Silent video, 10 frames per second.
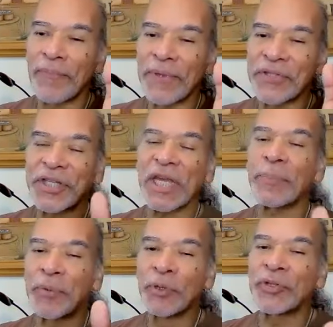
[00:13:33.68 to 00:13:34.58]

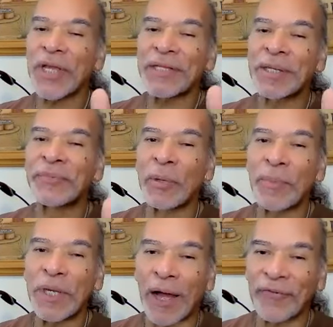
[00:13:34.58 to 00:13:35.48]
Skip, you said something to
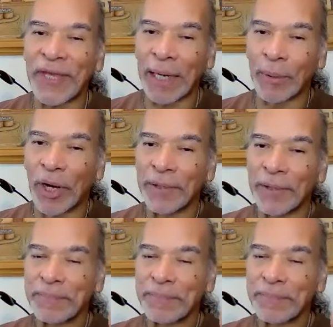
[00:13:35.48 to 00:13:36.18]
me off camera.